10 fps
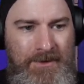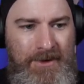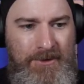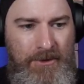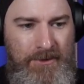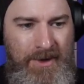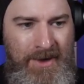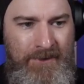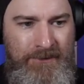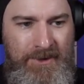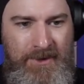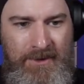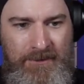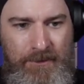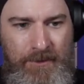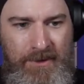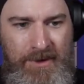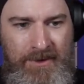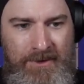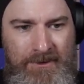Now, you don't have to kill everyone
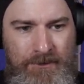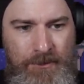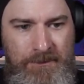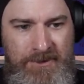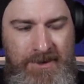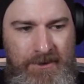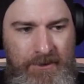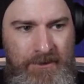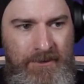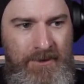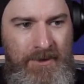in these rooms either.